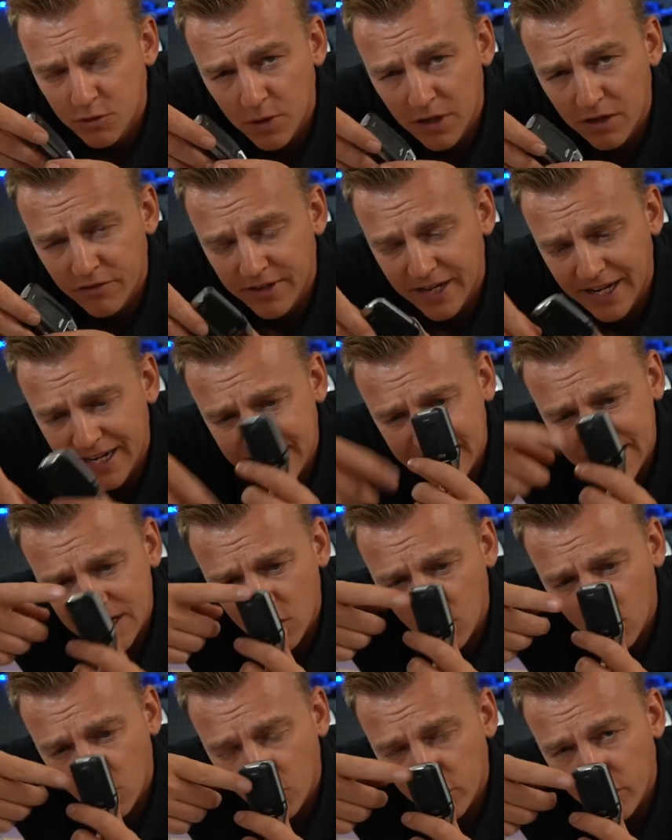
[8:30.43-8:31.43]
1290
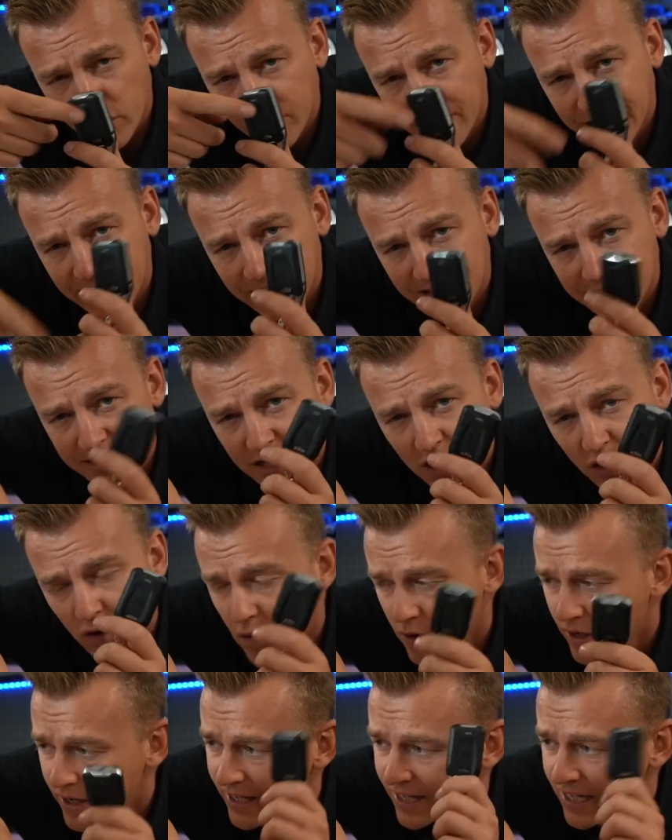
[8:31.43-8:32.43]
or your keyless go,